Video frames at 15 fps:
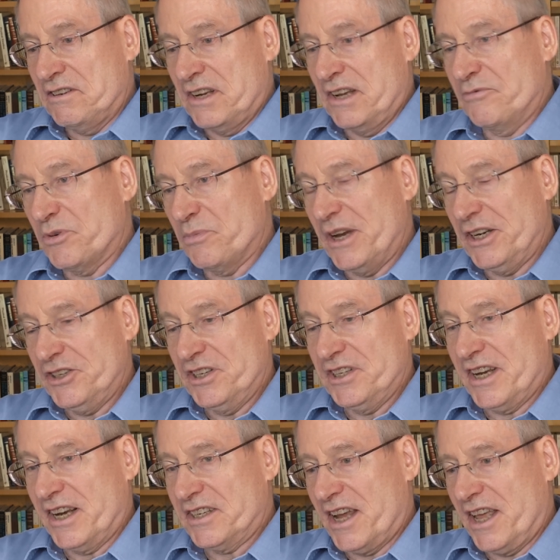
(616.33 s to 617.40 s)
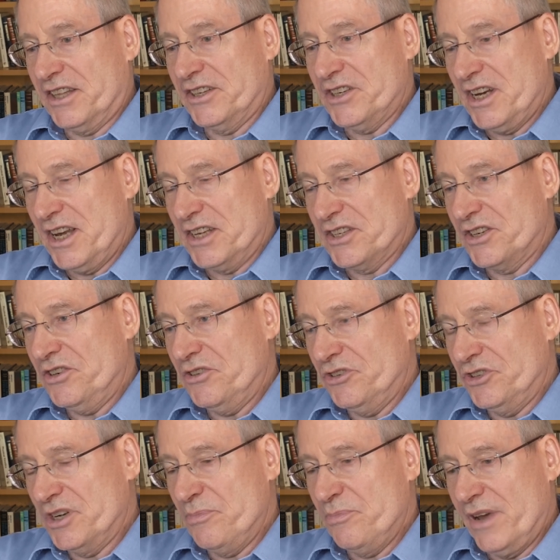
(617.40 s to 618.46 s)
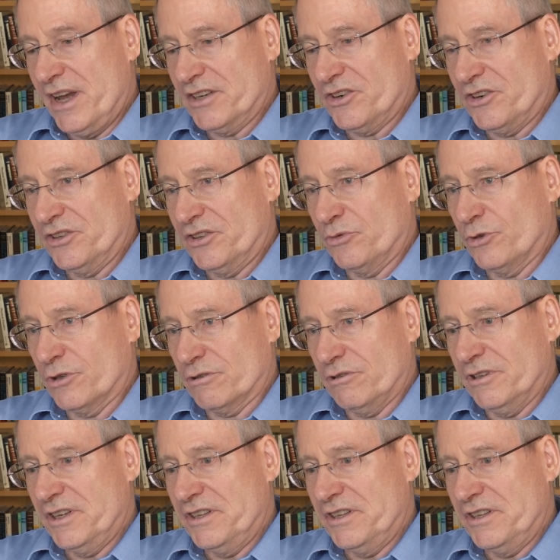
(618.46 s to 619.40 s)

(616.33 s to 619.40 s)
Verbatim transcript: information technology has a huge impact on the world,